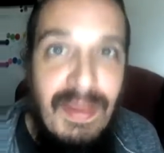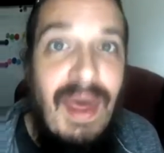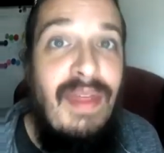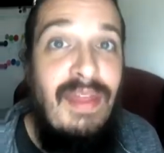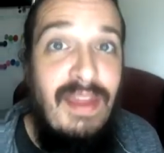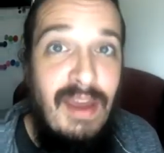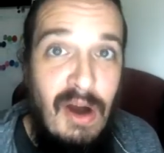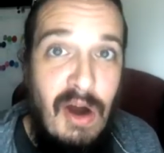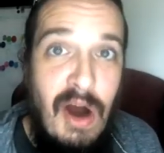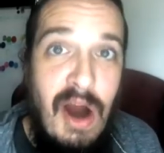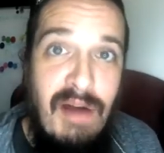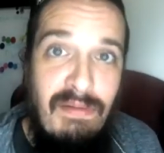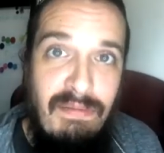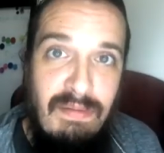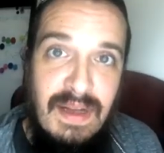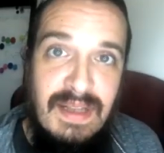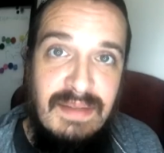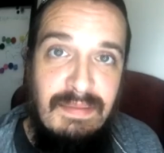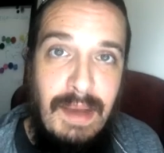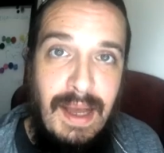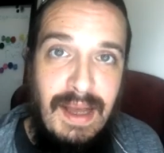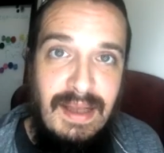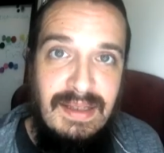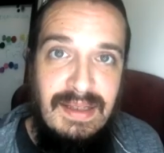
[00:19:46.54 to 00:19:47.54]
And there are
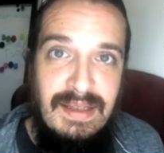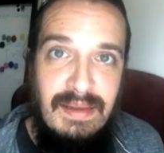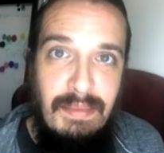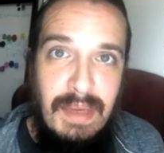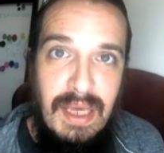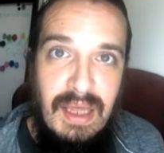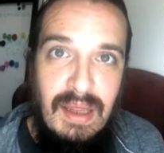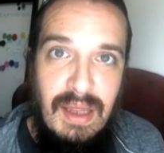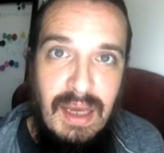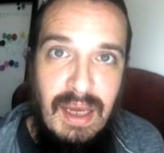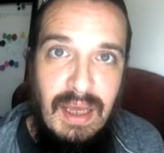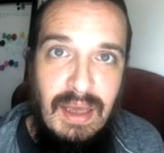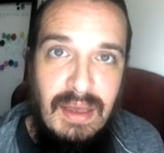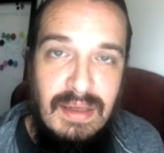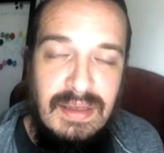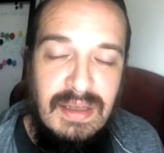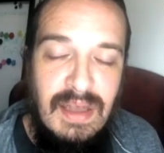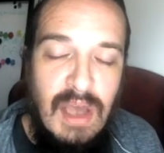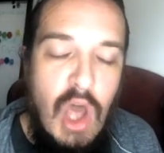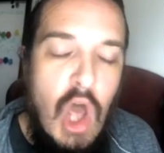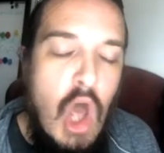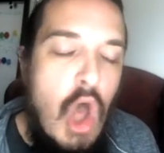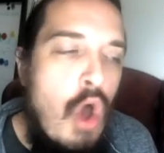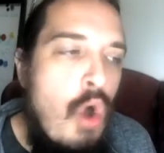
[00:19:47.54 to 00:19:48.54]
responsibilities.